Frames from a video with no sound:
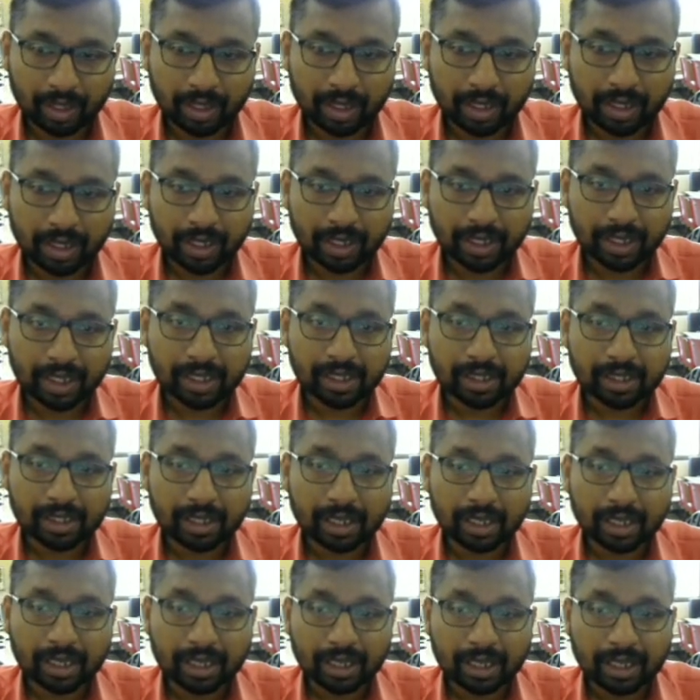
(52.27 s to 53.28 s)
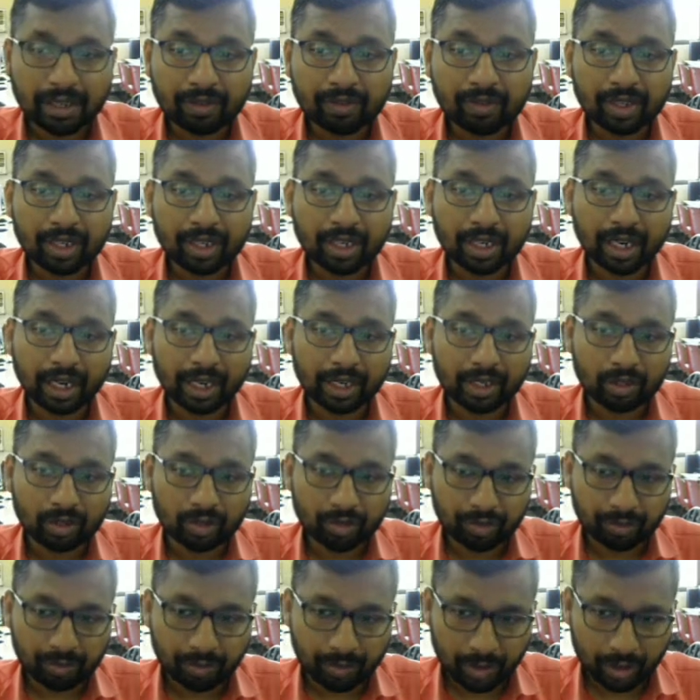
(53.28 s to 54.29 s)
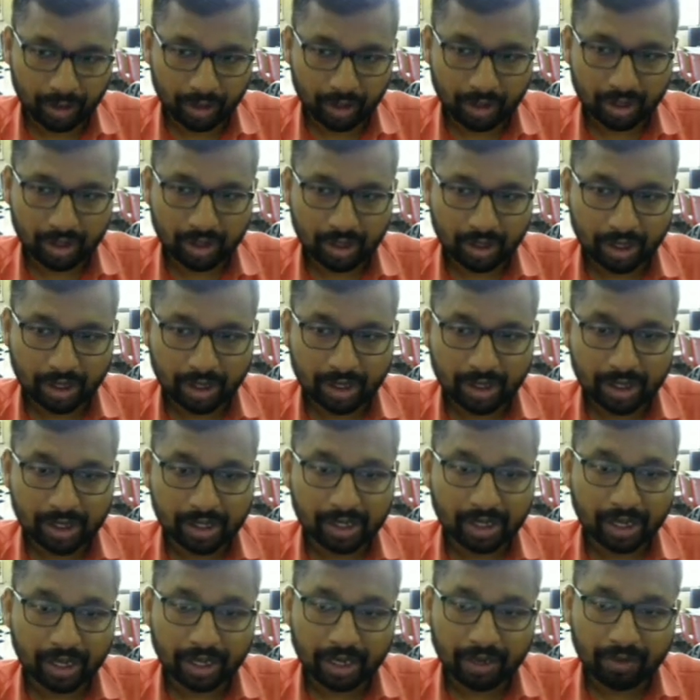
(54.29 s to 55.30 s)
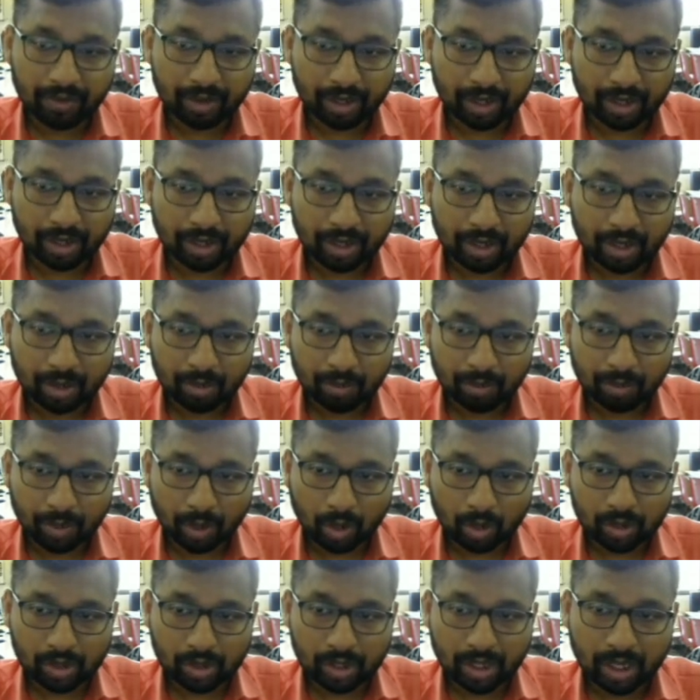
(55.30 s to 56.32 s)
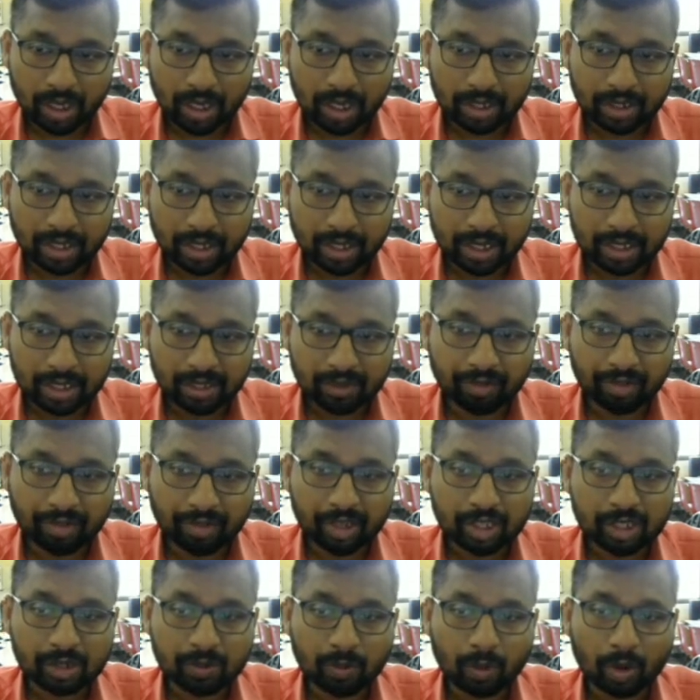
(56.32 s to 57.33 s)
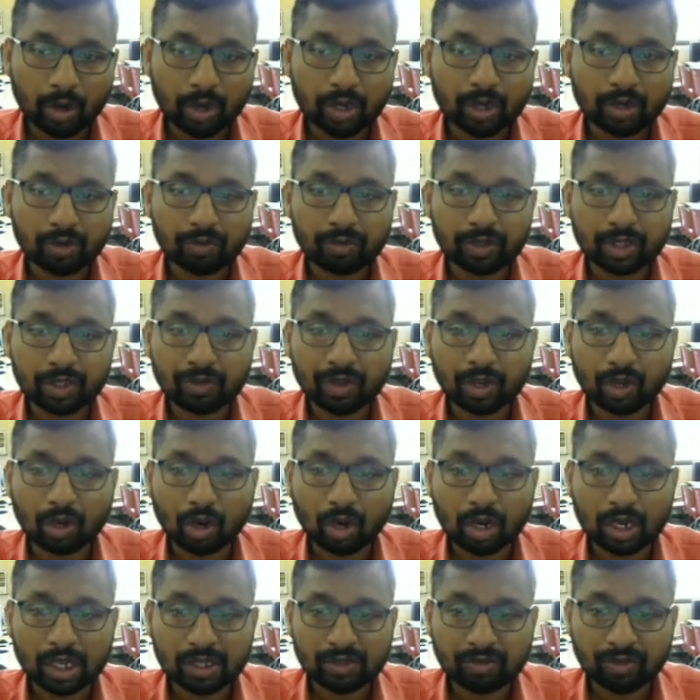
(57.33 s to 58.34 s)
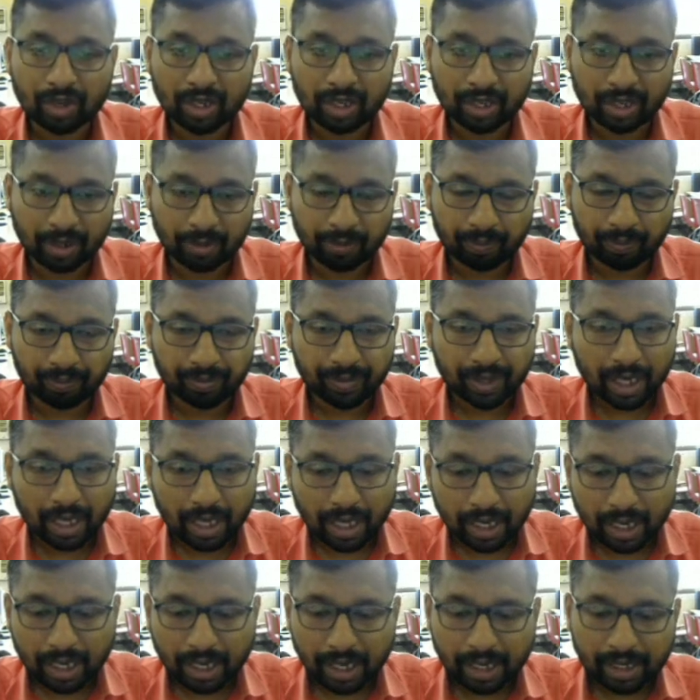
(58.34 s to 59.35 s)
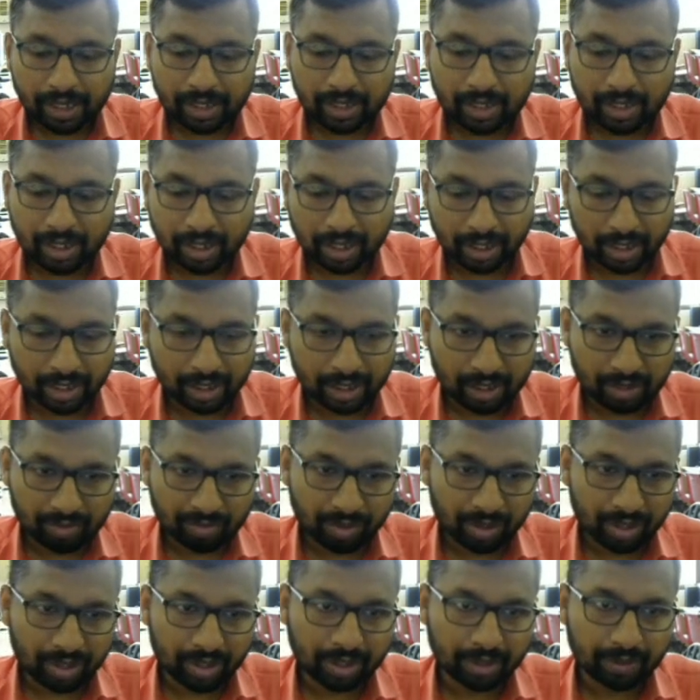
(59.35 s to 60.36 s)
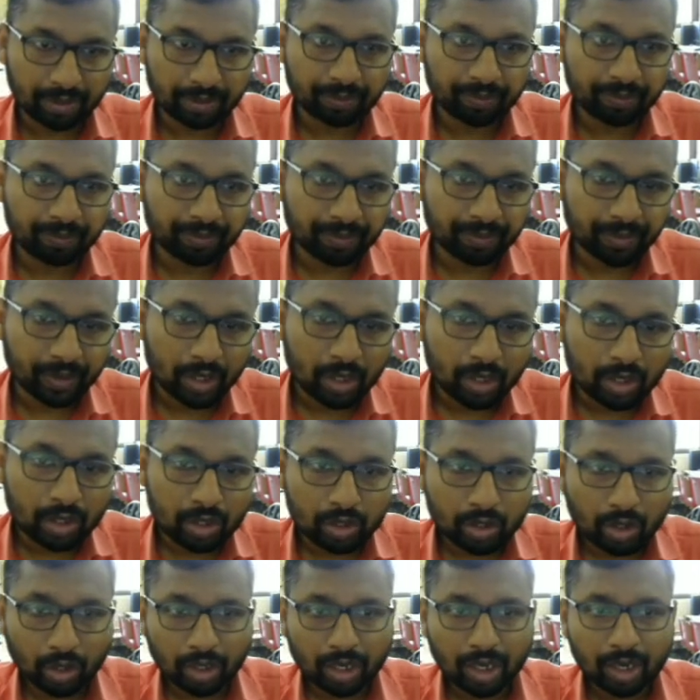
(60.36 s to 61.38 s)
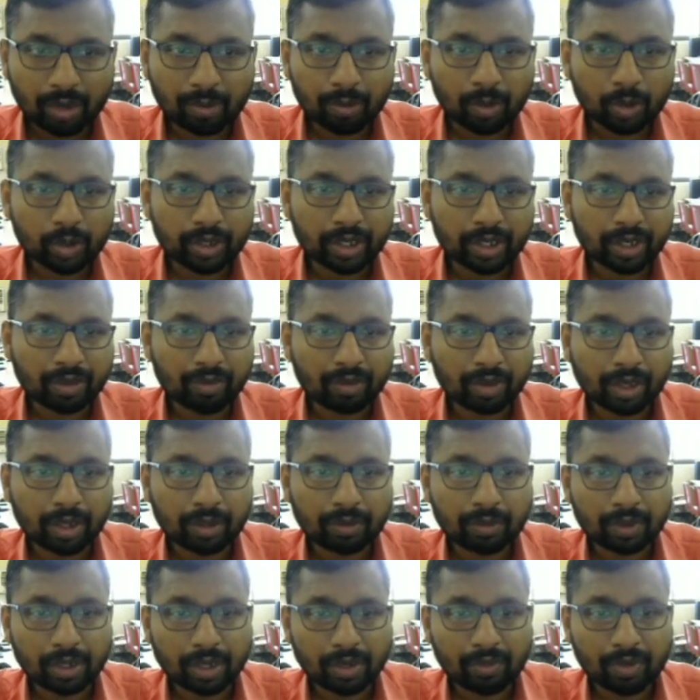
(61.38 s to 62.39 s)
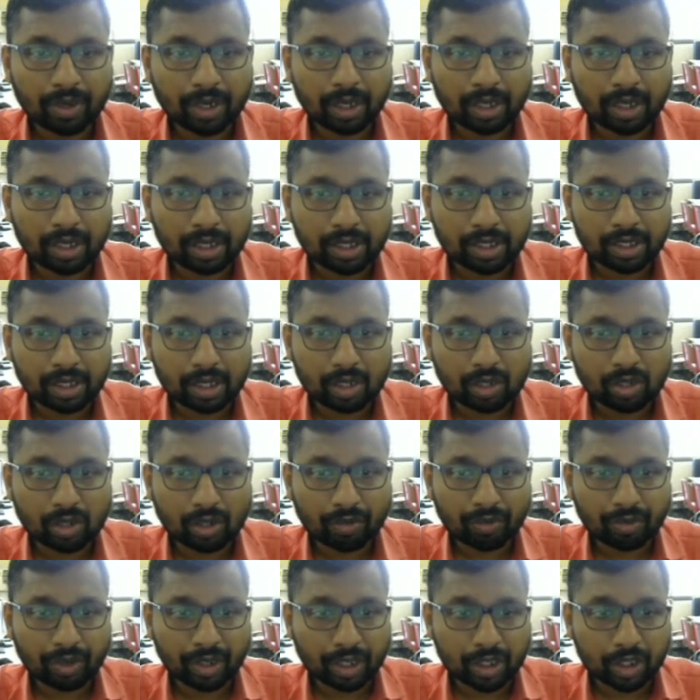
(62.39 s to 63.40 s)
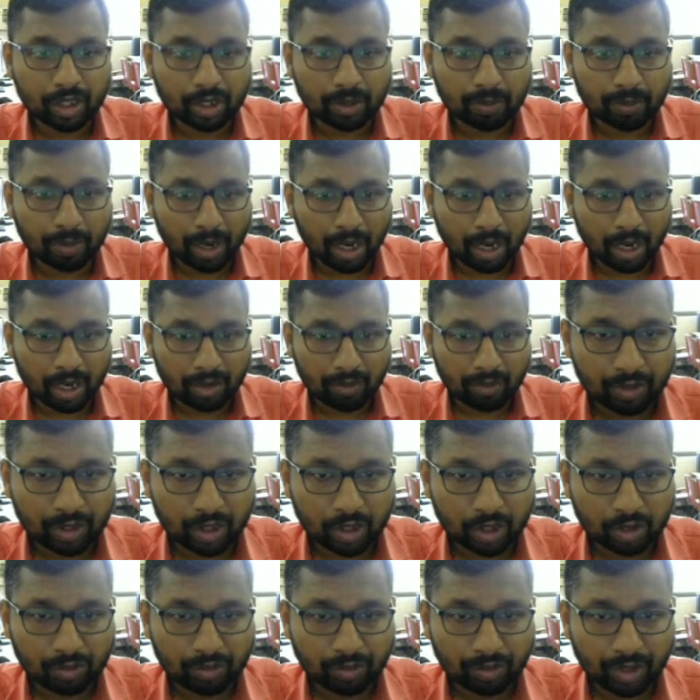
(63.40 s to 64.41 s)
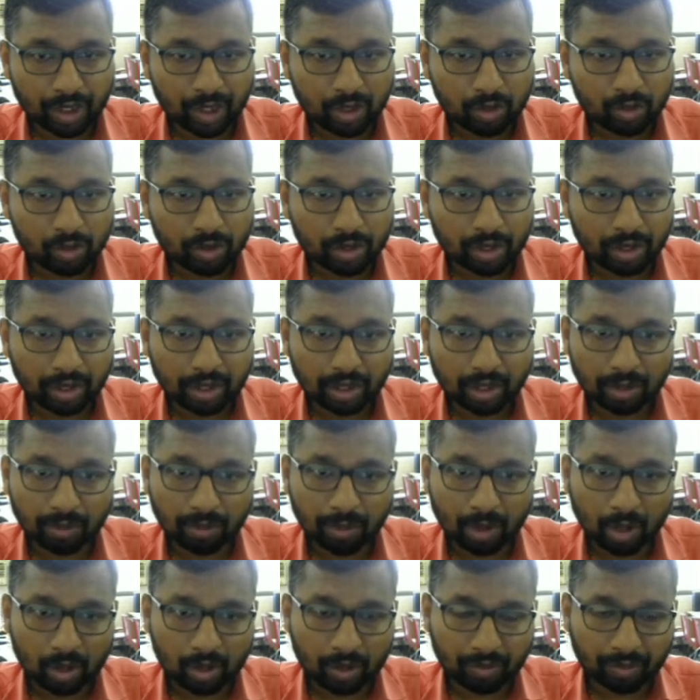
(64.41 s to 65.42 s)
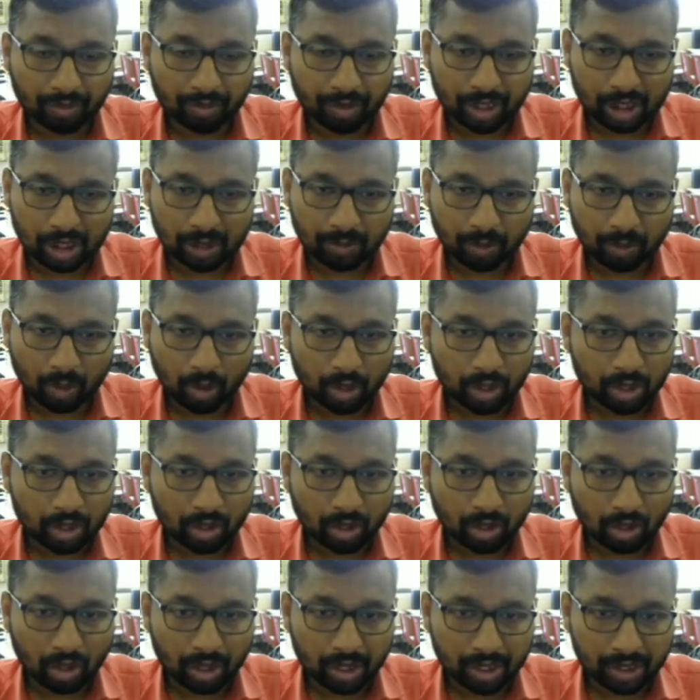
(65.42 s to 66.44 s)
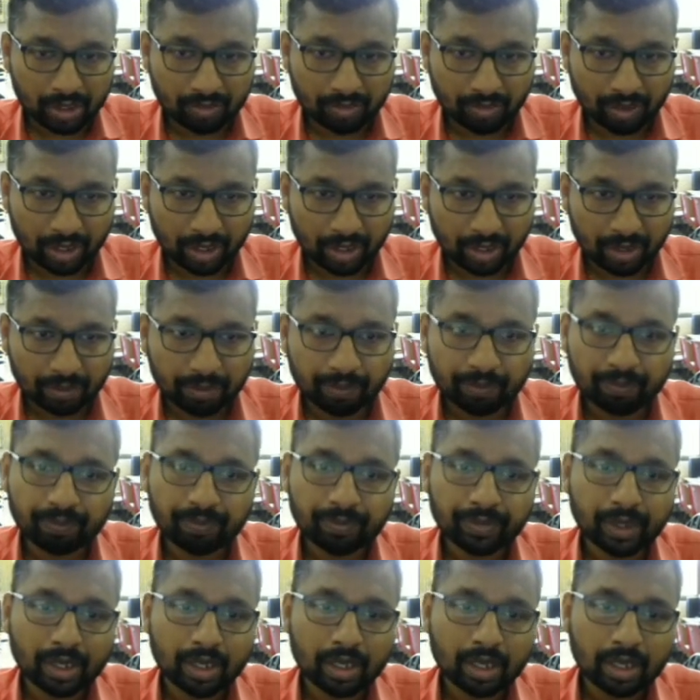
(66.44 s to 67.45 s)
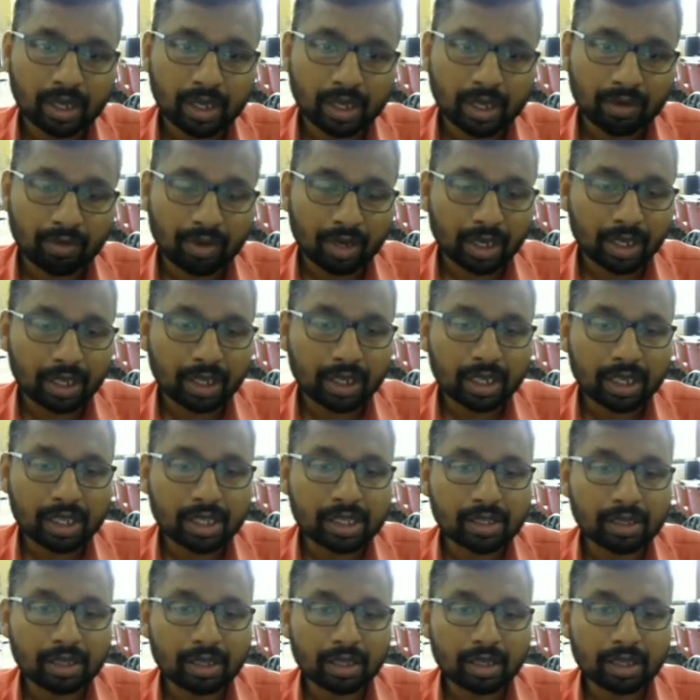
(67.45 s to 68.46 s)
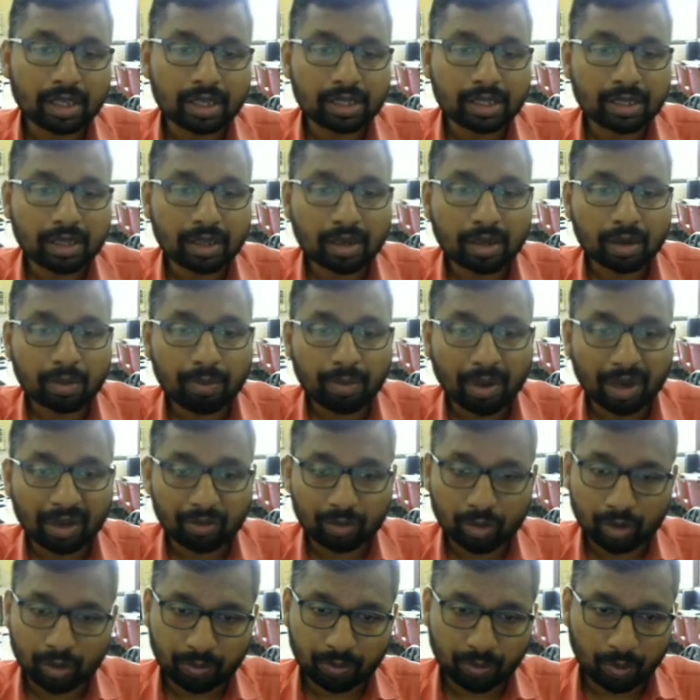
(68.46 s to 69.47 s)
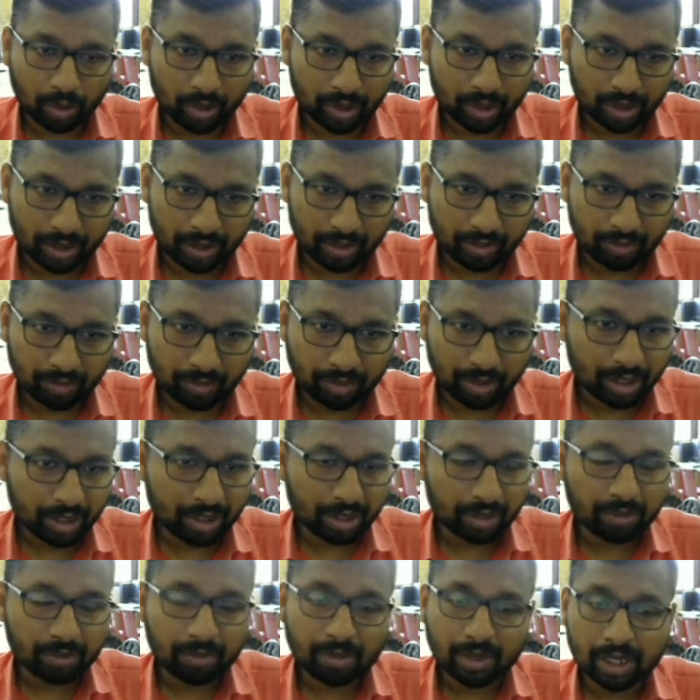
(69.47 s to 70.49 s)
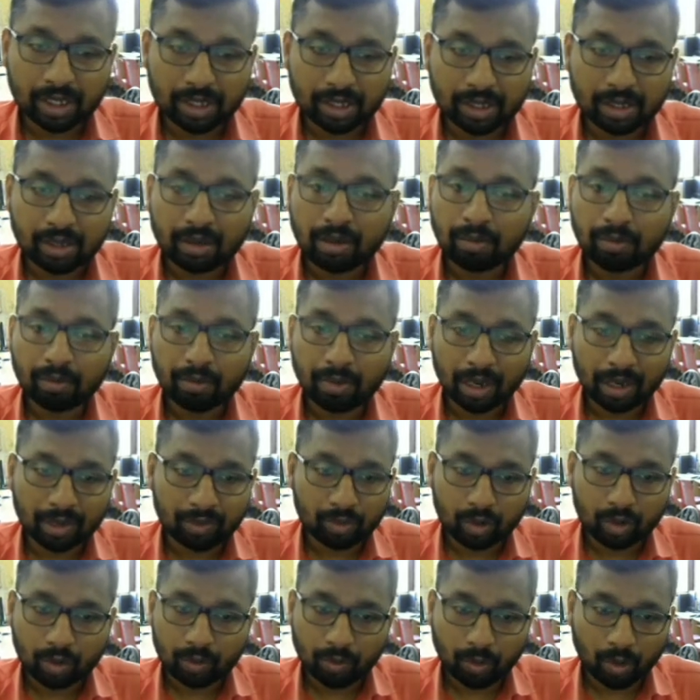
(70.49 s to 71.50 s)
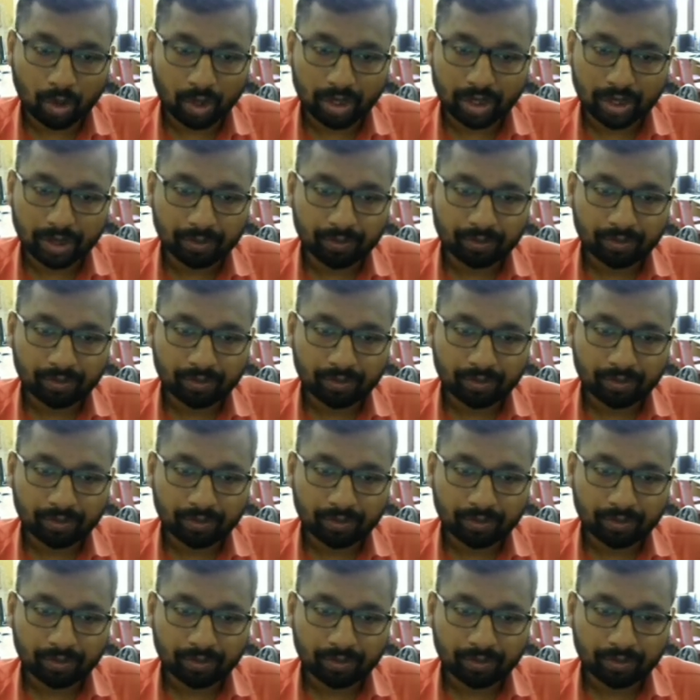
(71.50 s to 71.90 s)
It is a lever kind of machine. It is a lever because here there is a fixed point which we call as fulcrum. Let us study this further. Talking about lever consists of a rigid bar is free to turn about a fixed point called as fulcrum. Fulcrum is a pivot point. Fulcrum is a pivot point.